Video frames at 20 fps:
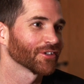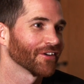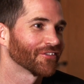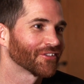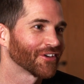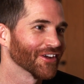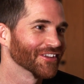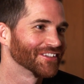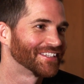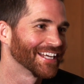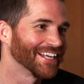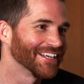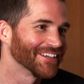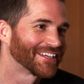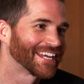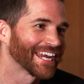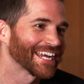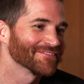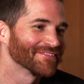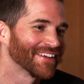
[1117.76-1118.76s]
so I've got until you
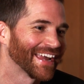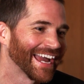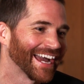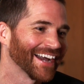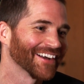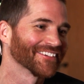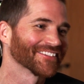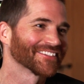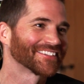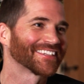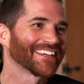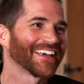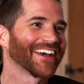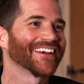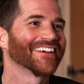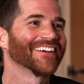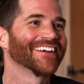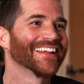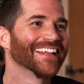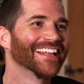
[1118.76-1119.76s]
kick me out,
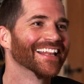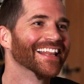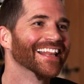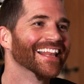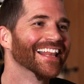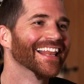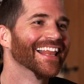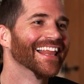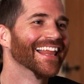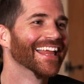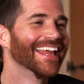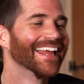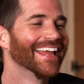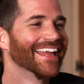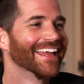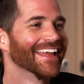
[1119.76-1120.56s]
so... I